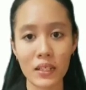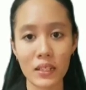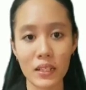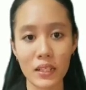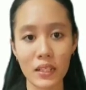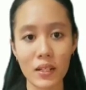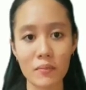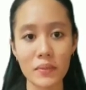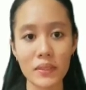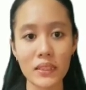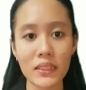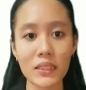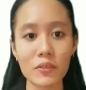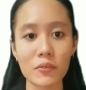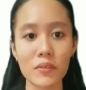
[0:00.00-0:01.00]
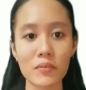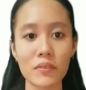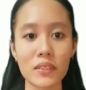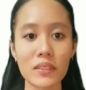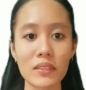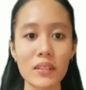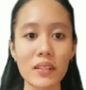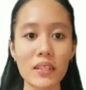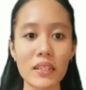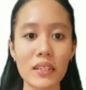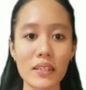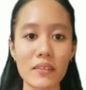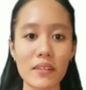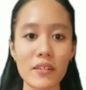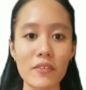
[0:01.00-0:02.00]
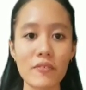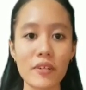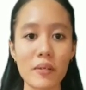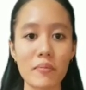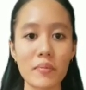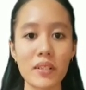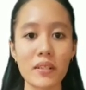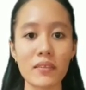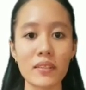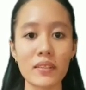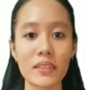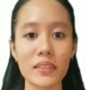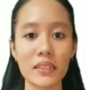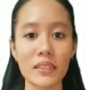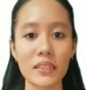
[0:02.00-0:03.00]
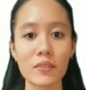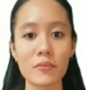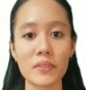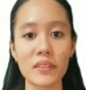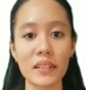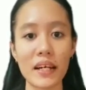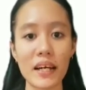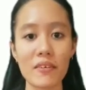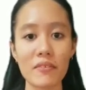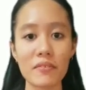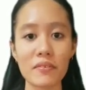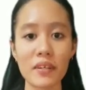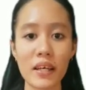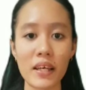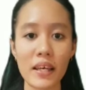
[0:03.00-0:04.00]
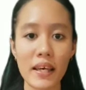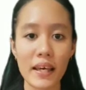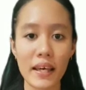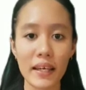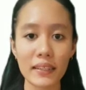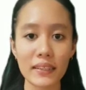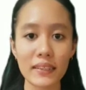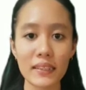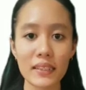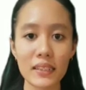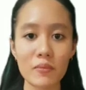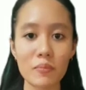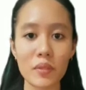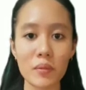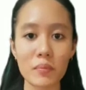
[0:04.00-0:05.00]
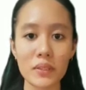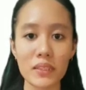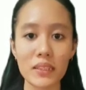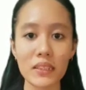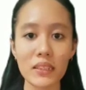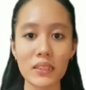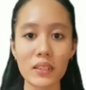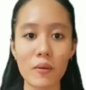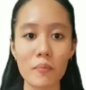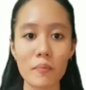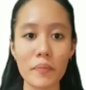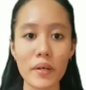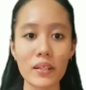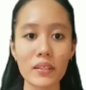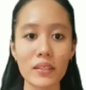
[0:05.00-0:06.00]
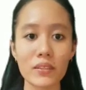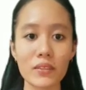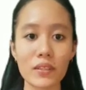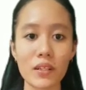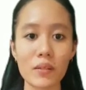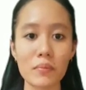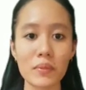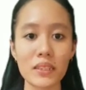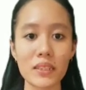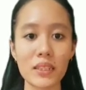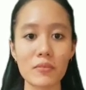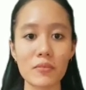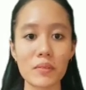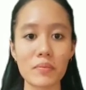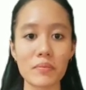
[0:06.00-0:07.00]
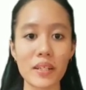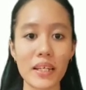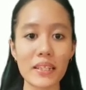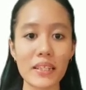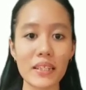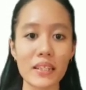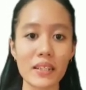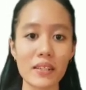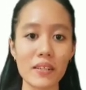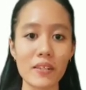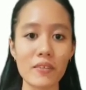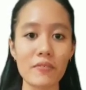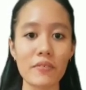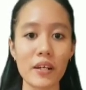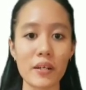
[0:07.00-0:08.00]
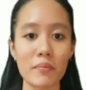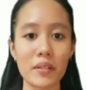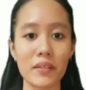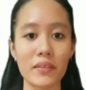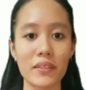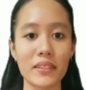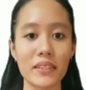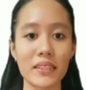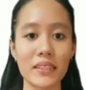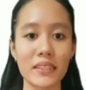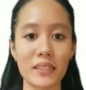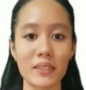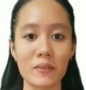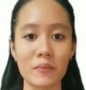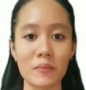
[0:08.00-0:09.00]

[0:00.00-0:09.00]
The composite with 0 degree fiber orientation will have excellent properties compared to composite with 90 degree fiber orientation.